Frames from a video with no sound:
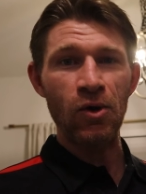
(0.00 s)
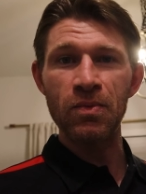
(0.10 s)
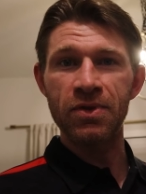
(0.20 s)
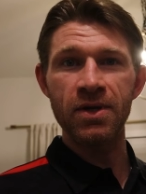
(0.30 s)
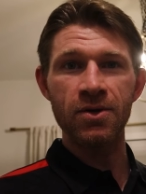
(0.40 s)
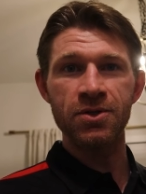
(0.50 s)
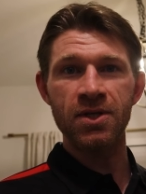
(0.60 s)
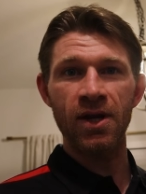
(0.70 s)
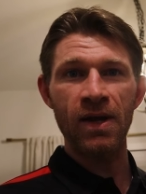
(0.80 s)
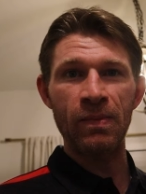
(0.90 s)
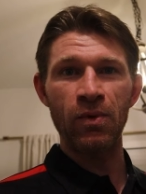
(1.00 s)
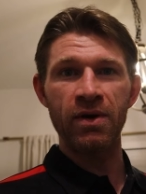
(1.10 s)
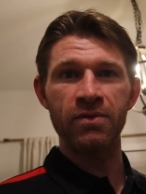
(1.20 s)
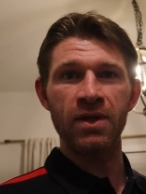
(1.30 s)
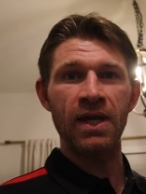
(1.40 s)
home theater setup,
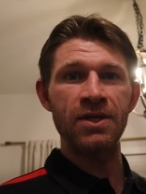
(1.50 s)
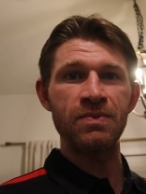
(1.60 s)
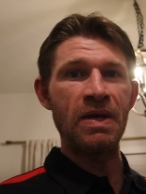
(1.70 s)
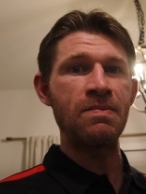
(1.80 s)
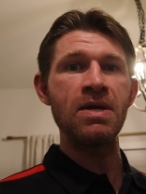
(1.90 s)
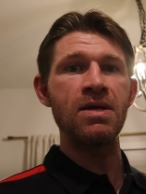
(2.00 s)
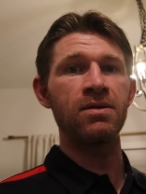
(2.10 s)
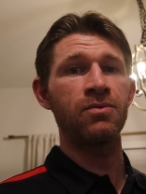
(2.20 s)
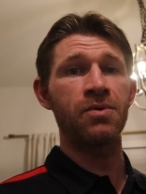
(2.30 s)
whatever the case may be,